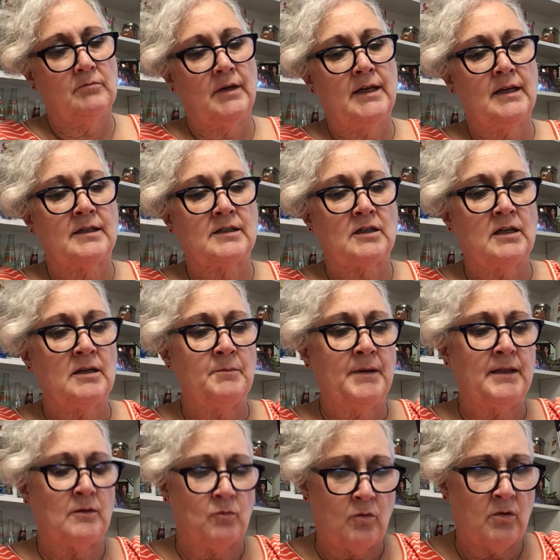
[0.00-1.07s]
And it's going to be
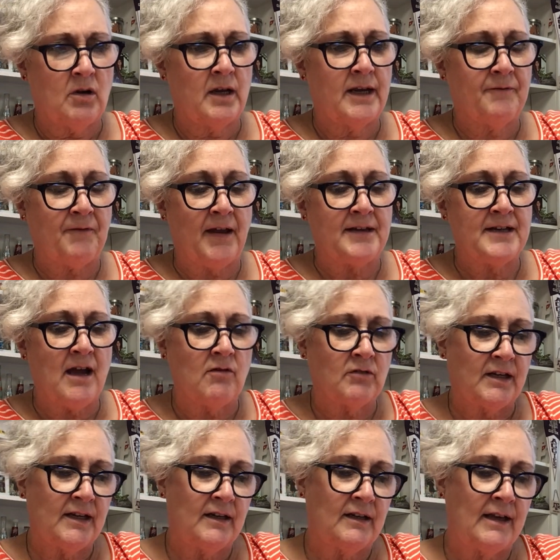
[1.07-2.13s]
the one, if I don't
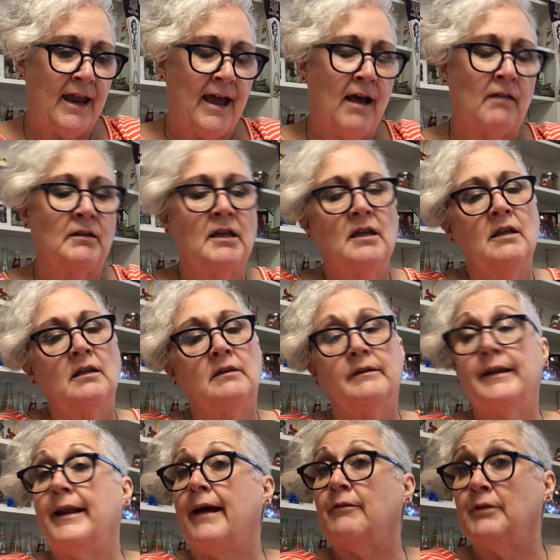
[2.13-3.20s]
get it out,
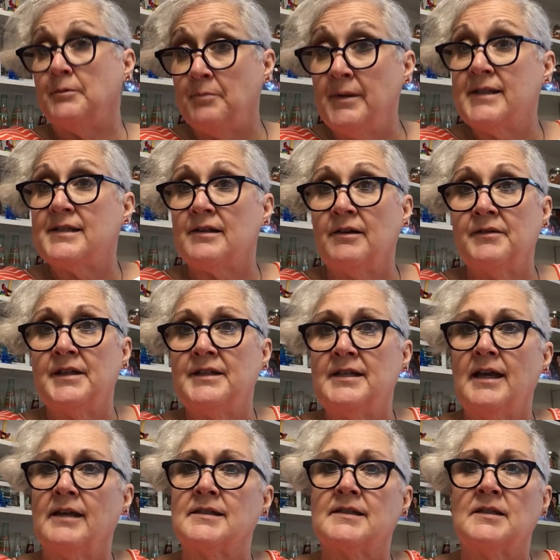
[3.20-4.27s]
that I would miss on the
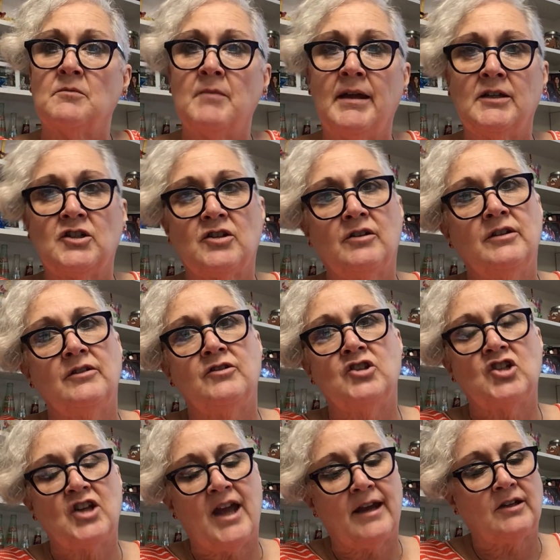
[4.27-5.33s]
test. So make sure you
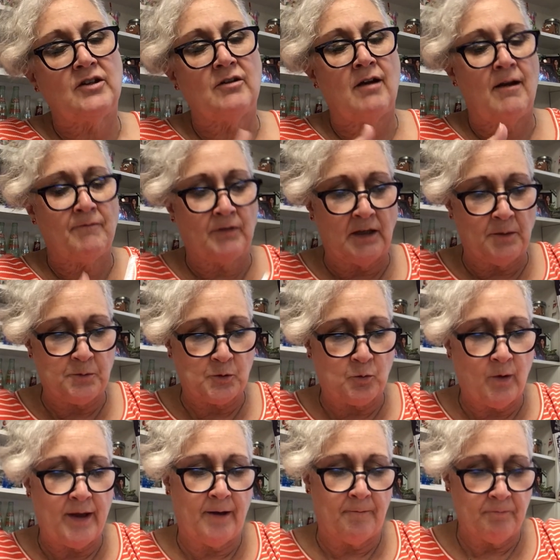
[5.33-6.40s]
check your envelopes
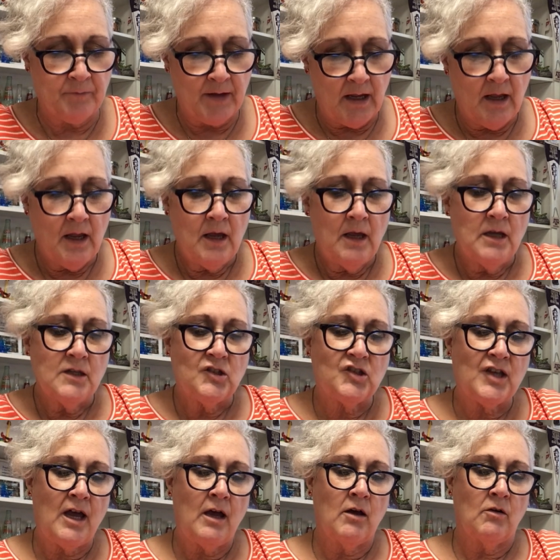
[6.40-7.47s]
well.
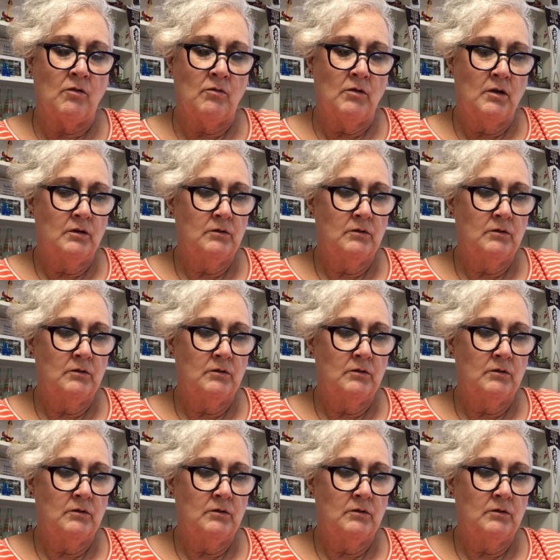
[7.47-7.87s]
So,